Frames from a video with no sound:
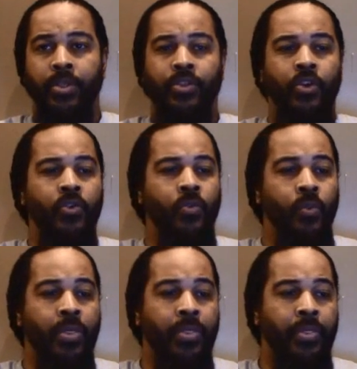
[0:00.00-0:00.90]
So
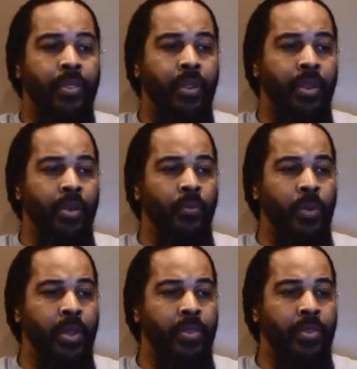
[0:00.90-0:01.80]

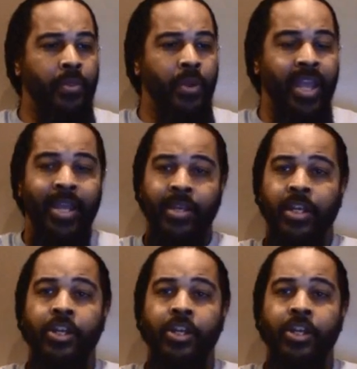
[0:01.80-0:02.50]
within